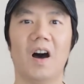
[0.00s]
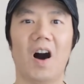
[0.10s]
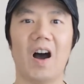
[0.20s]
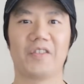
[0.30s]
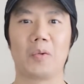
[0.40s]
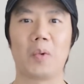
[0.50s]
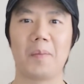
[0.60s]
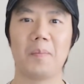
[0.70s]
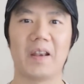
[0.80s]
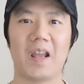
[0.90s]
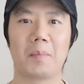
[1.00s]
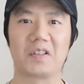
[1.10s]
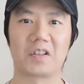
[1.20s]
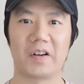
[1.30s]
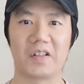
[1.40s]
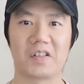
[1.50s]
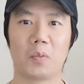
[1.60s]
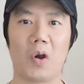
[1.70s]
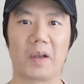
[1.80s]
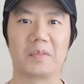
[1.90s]
Hi everyone, my name is Chris.
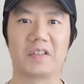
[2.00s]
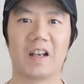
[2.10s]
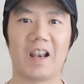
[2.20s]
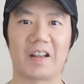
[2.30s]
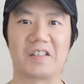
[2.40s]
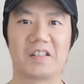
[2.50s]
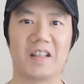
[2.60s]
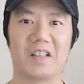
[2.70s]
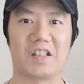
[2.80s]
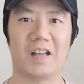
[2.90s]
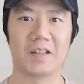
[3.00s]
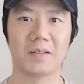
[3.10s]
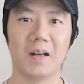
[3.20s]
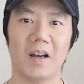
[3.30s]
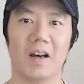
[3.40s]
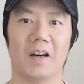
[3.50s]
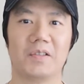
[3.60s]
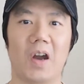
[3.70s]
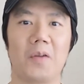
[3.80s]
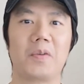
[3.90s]
Welcome to the Like Sneaker channel. I
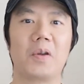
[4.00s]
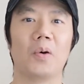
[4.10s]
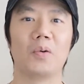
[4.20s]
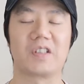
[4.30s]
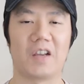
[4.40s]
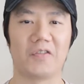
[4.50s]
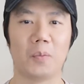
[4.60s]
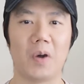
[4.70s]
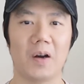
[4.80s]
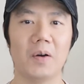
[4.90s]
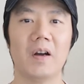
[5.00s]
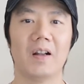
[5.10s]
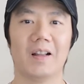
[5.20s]
do hope you're all safe and well.